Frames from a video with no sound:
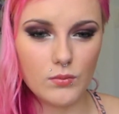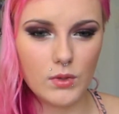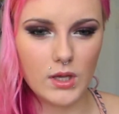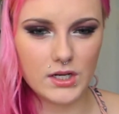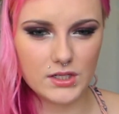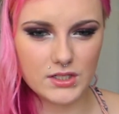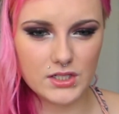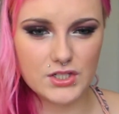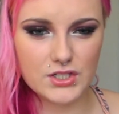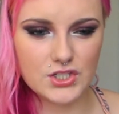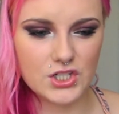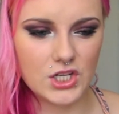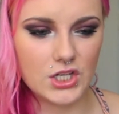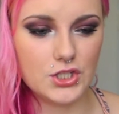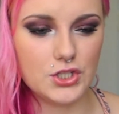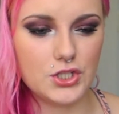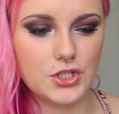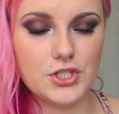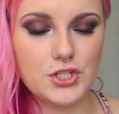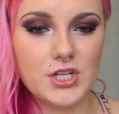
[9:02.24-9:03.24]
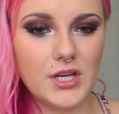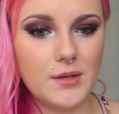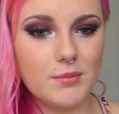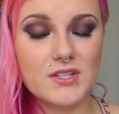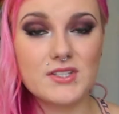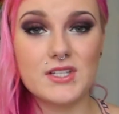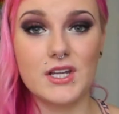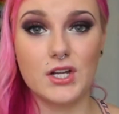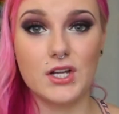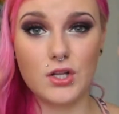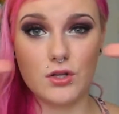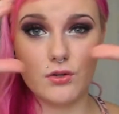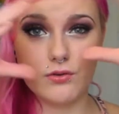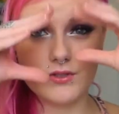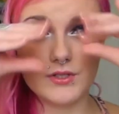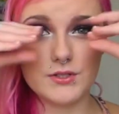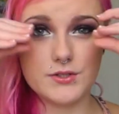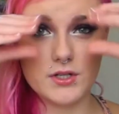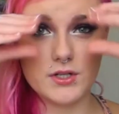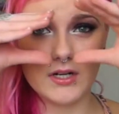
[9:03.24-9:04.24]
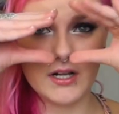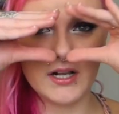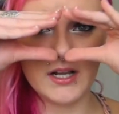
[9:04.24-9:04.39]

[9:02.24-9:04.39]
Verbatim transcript: And it does change your shape because it closes your